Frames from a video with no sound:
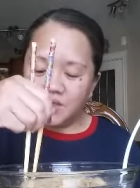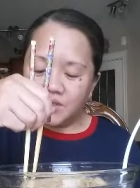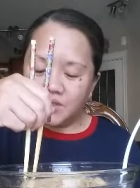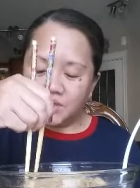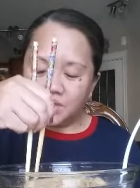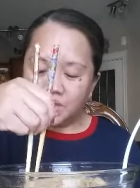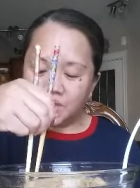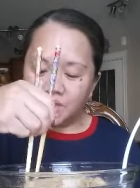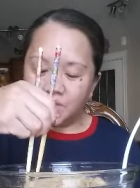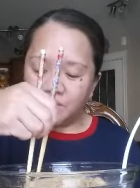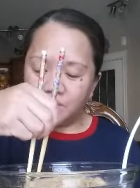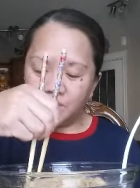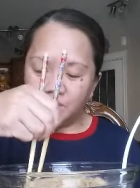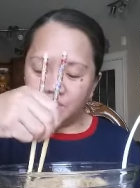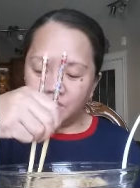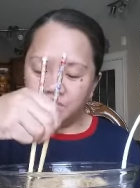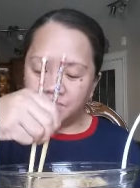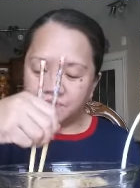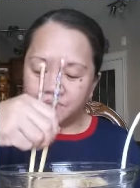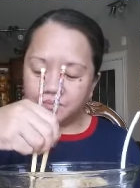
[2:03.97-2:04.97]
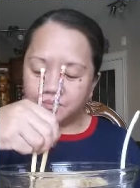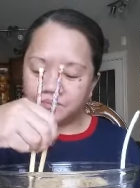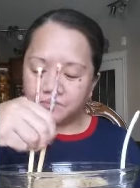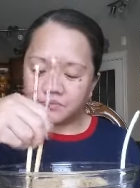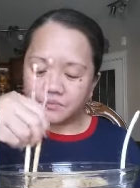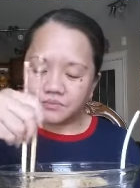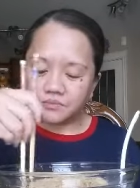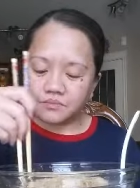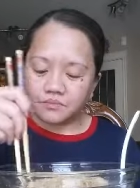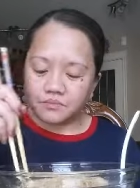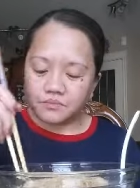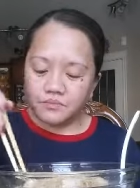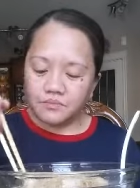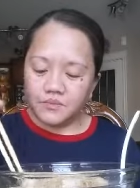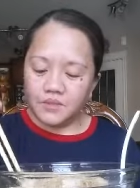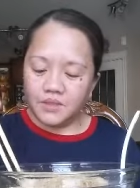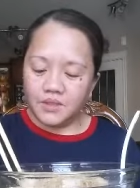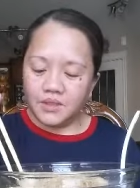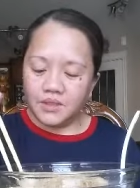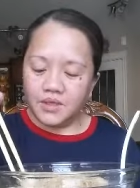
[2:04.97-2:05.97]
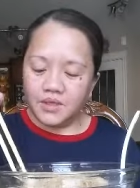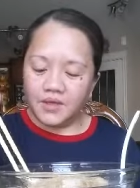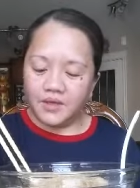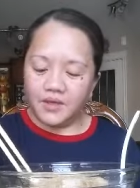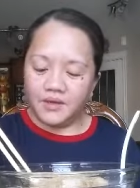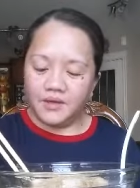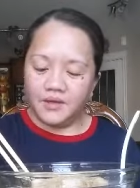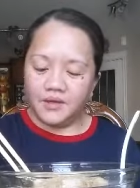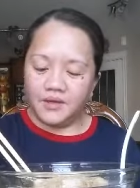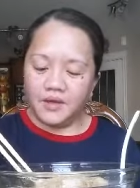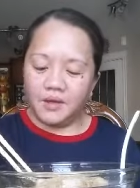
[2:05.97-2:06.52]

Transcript: So, yeah,